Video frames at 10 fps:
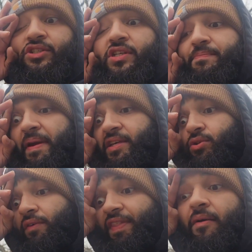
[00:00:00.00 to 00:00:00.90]
just based
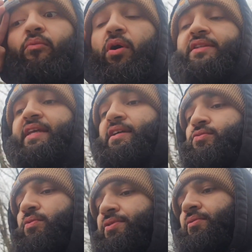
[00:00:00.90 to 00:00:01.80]
off that 1 day's
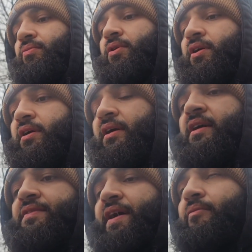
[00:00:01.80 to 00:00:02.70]
worth of work,
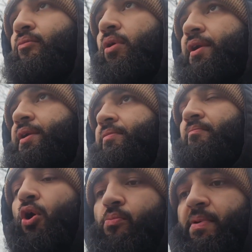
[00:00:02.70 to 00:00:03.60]
that one
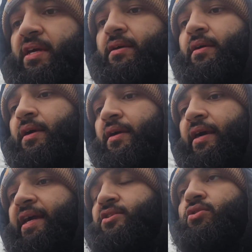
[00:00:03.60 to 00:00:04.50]
moment.
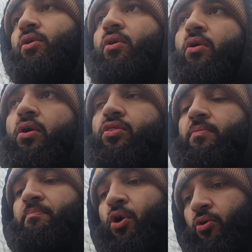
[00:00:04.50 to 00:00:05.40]
It's all the
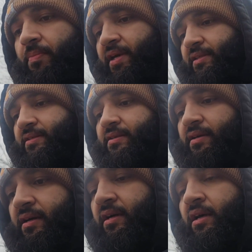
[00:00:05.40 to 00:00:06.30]
moments,
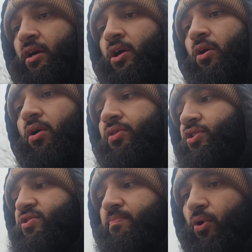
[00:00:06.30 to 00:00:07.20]
all the
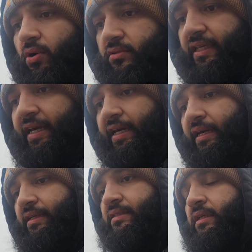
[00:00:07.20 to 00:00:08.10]
small
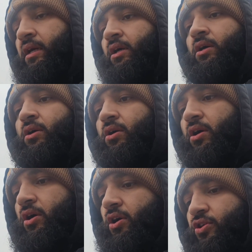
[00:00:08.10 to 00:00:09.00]
days
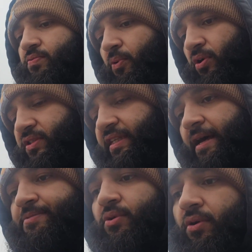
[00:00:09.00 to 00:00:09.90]
or small
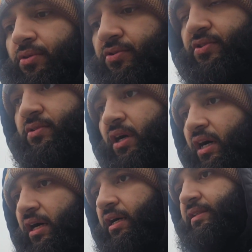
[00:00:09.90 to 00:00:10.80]
steps, all those
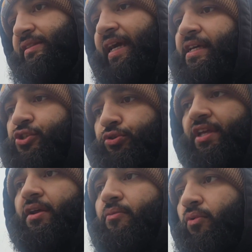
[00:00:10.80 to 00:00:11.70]
days you
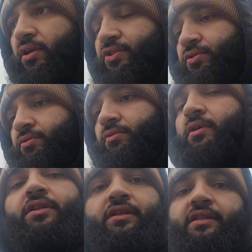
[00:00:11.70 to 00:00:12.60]
didn't want to,
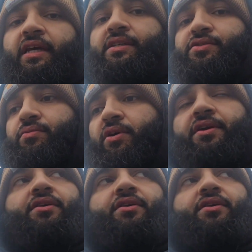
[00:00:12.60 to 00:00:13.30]
the days you wanted